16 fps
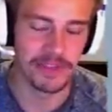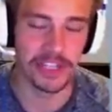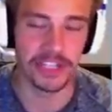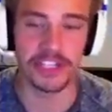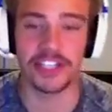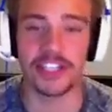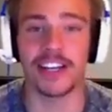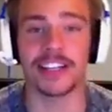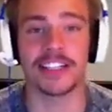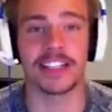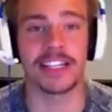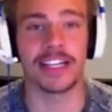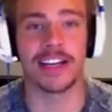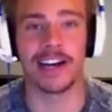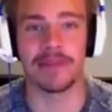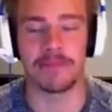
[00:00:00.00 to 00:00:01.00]

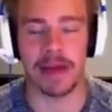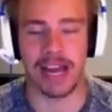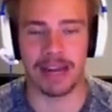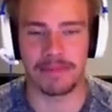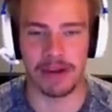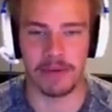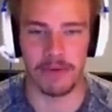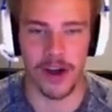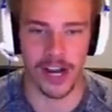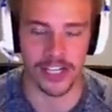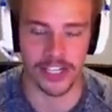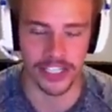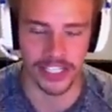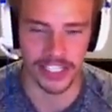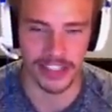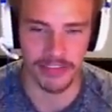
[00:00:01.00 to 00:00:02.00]
Disgusting cutback by
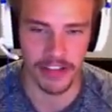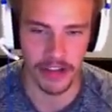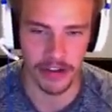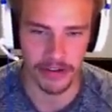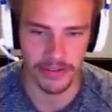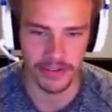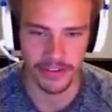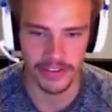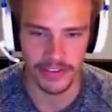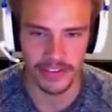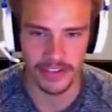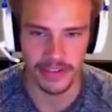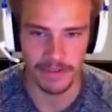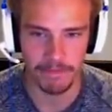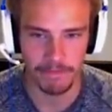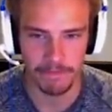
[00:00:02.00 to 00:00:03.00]
Washington, though.
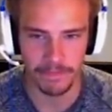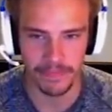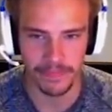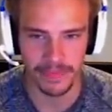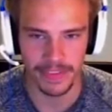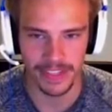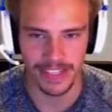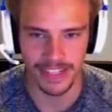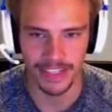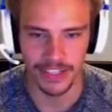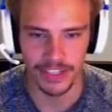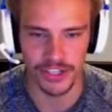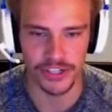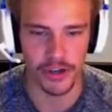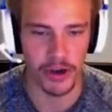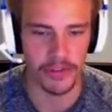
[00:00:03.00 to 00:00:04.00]

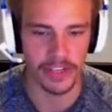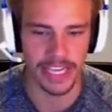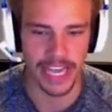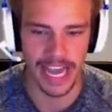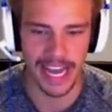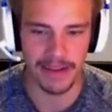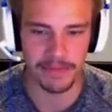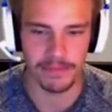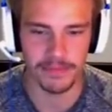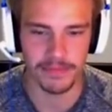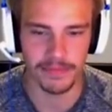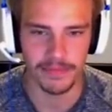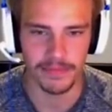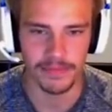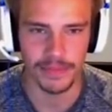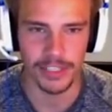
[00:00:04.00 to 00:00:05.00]
Saw the gap,
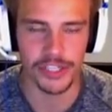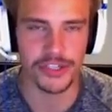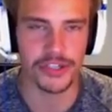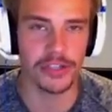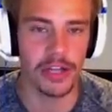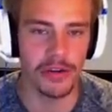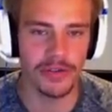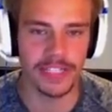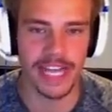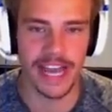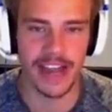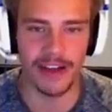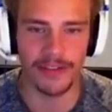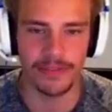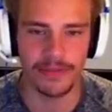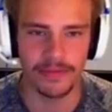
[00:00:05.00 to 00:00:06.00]
slowed
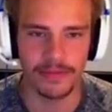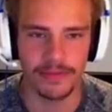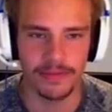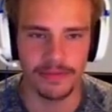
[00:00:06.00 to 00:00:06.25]
down,